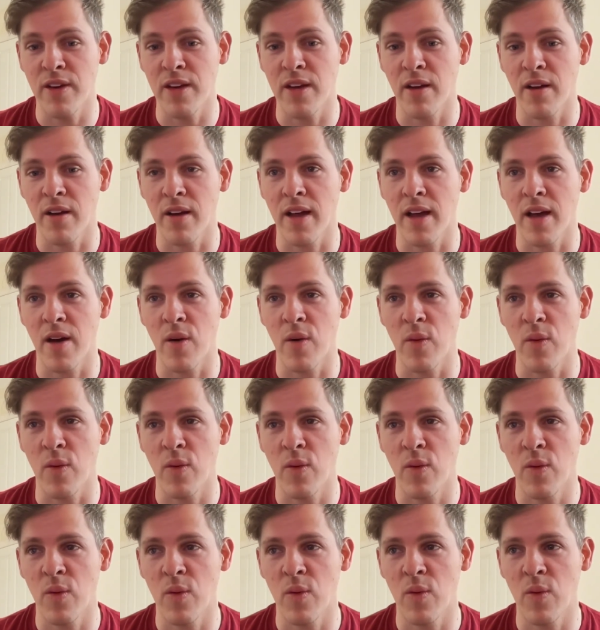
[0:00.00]
figuring out
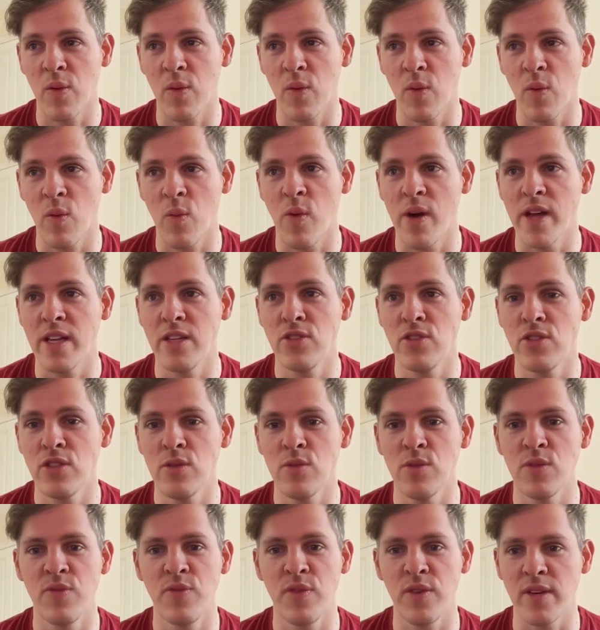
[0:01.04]
when
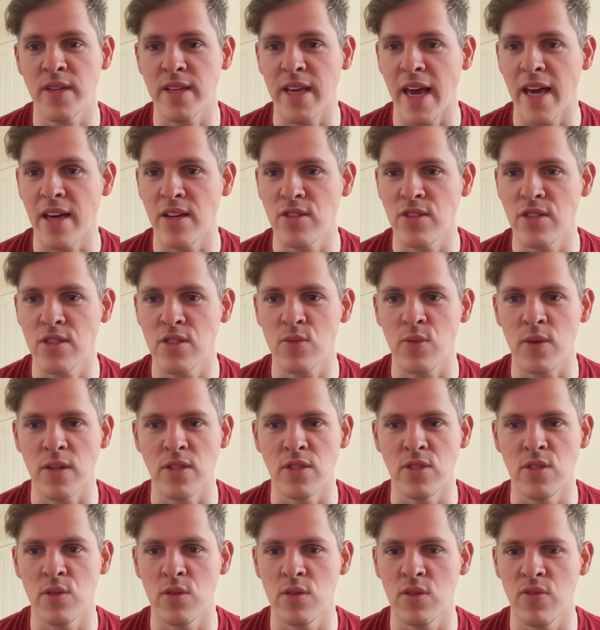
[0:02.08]
she was feeling anxious,
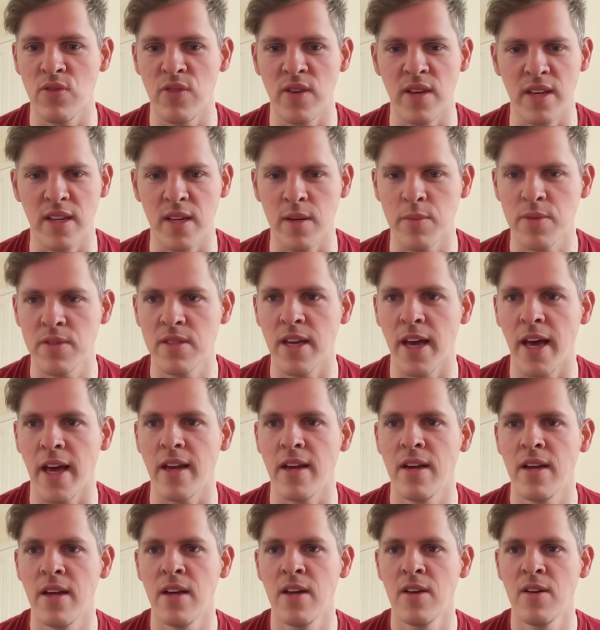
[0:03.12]
when she was feeling
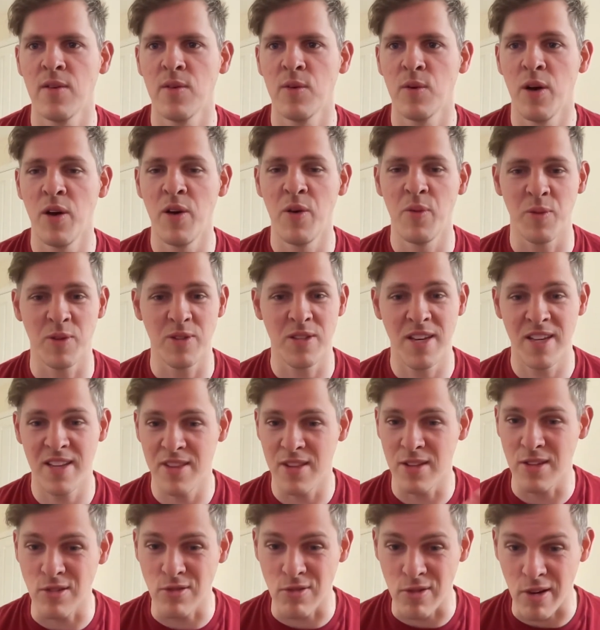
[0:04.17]
upset. Was
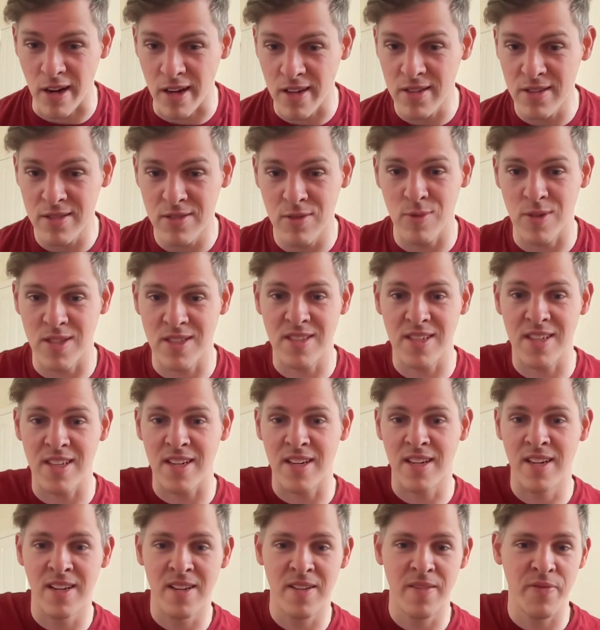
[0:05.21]
it the drugs? Was
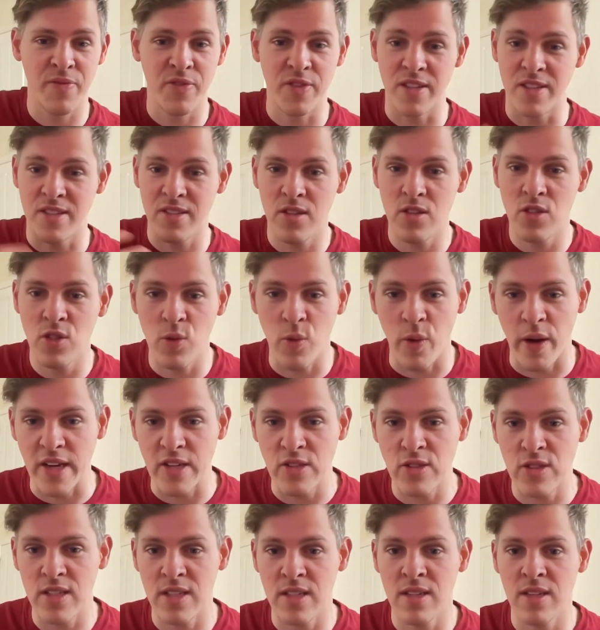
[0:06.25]
it the
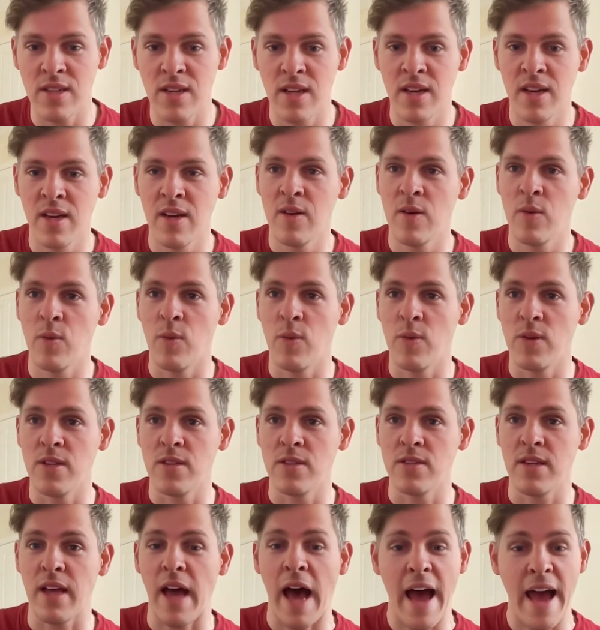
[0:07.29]
situation?
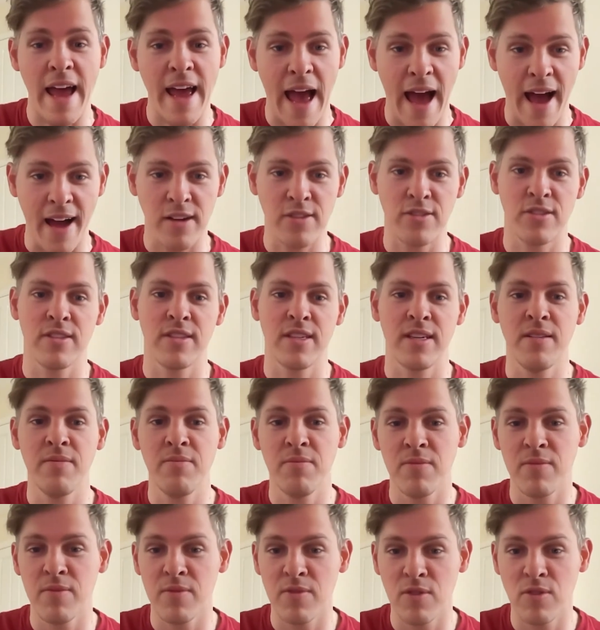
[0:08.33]
Was I
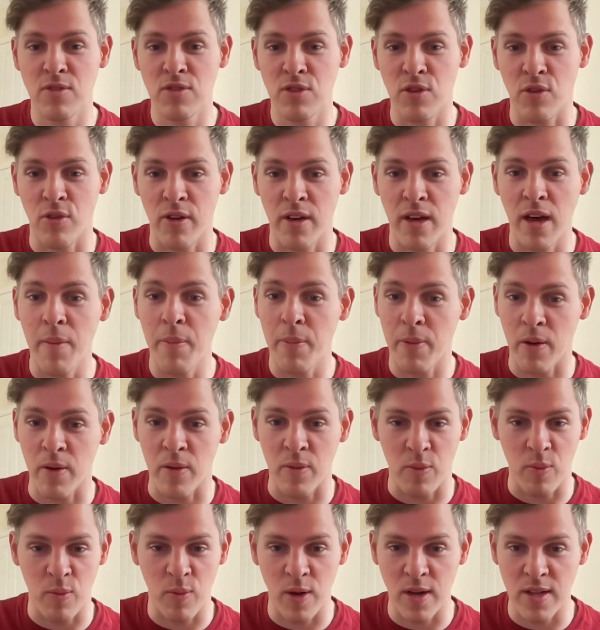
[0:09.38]
actually screwing up,
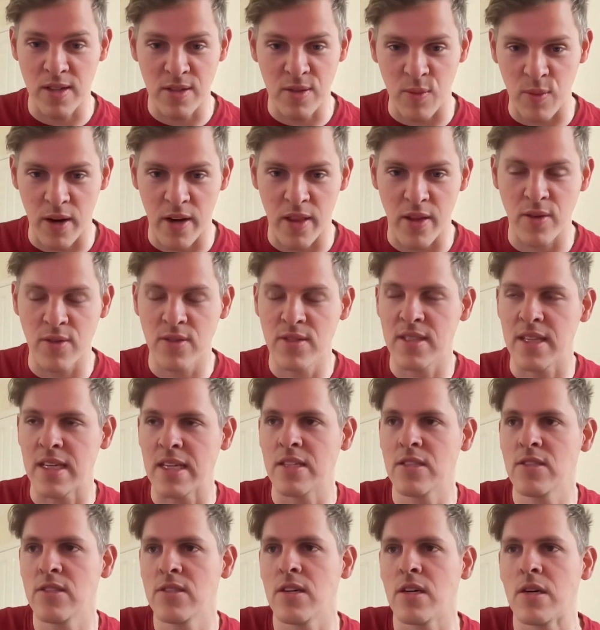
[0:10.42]
or was it one of those
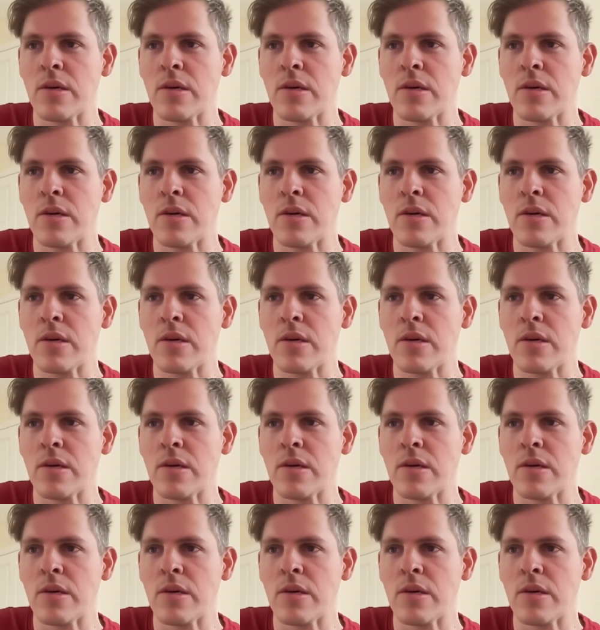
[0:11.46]
things?